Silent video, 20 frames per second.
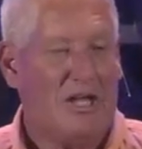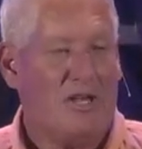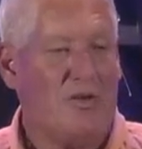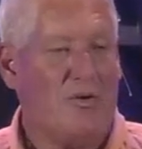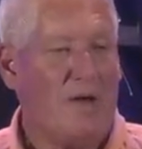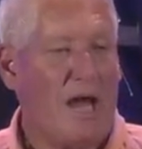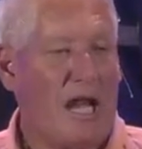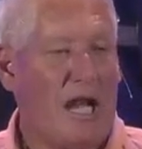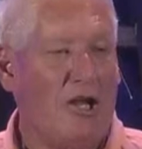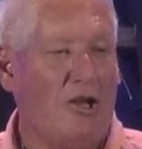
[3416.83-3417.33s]

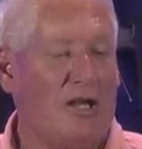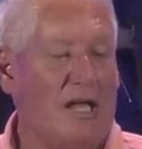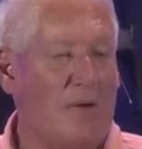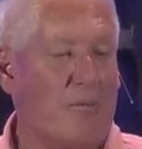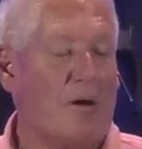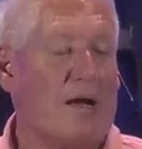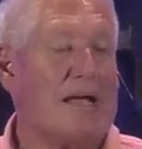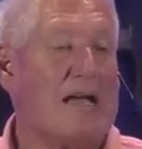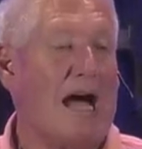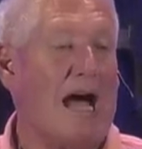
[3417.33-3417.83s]
You got to look
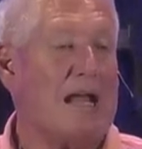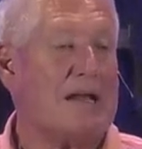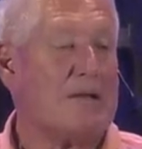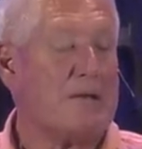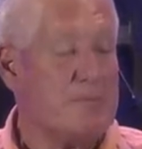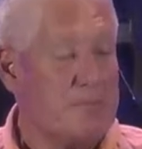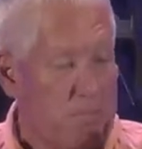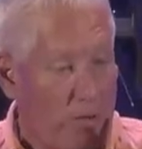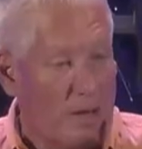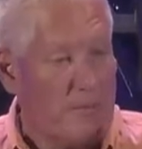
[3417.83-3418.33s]
at what
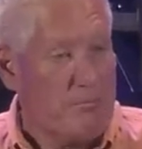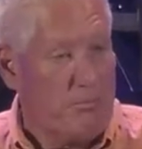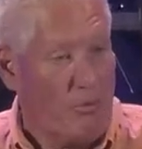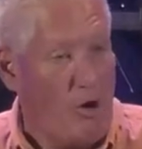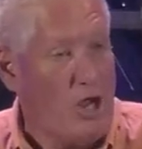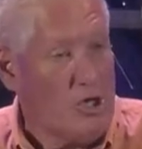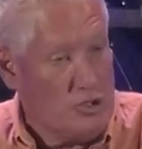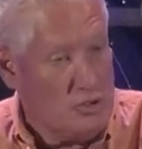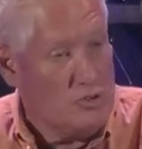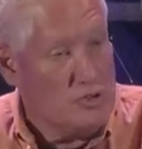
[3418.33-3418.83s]
God
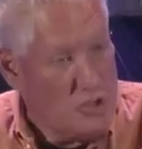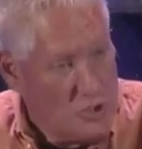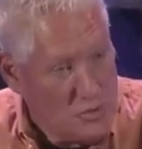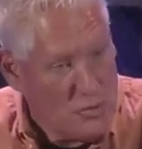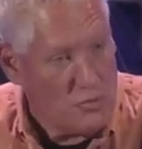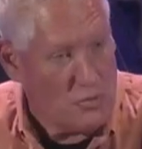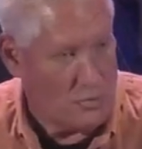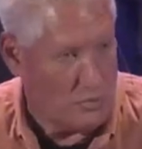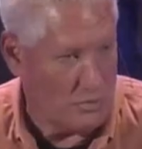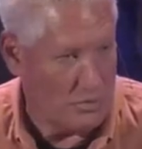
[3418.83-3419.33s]
brought to
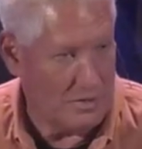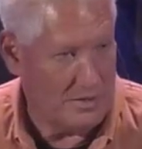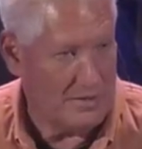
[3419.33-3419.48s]
you.